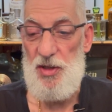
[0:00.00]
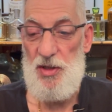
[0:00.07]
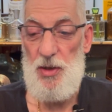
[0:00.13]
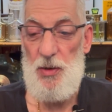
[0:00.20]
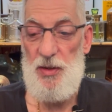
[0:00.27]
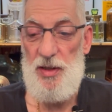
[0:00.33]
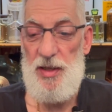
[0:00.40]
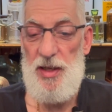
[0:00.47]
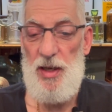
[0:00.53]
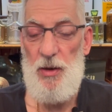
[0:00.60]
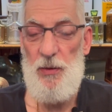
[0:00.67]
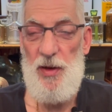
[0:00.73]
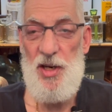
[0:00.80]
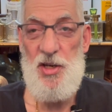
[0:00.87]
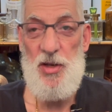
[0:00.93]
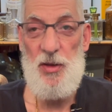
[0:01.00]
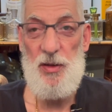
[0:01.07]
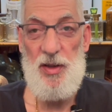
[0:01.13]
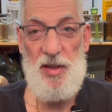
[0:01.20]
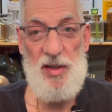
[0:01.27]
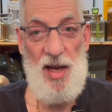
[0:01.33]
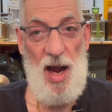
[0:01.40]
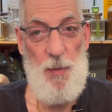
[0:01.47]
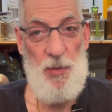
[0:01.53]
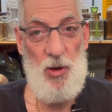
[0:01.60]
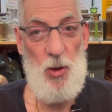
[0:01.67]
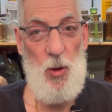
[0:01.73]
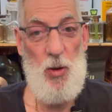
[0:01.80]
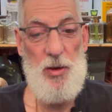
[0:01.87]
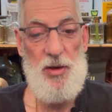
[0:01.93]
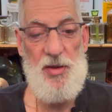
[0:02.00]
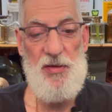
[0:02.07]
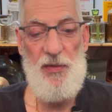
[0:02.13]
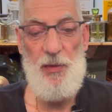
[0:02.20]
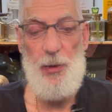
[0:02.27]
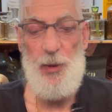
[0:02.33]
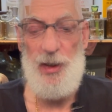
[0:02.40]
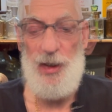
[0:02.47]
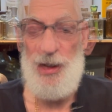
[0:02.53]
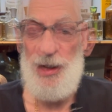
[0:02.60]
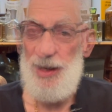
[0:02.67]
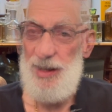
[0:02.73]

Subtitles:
So the original, the top accord is fruity.